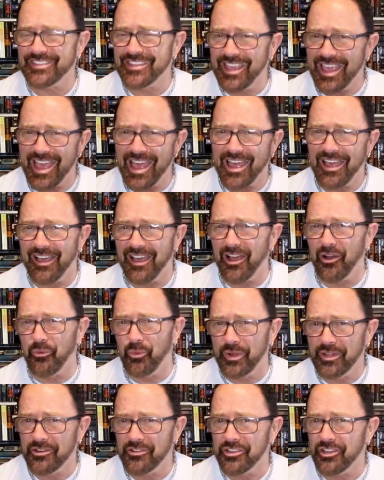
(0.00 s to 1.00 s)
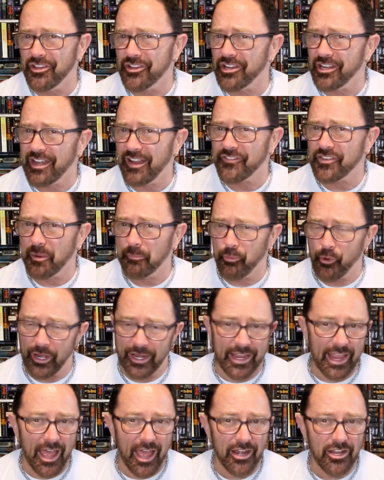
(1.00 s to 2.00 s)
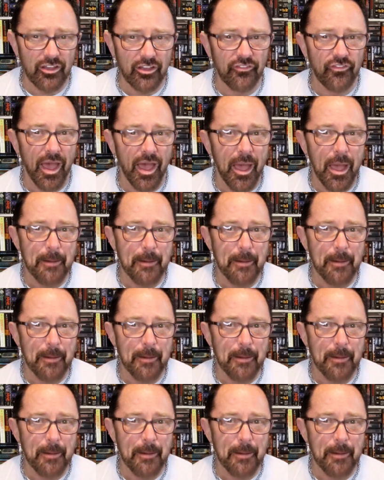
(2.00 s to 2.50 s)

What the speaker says: Yeah, a window that you're going to have to break out of.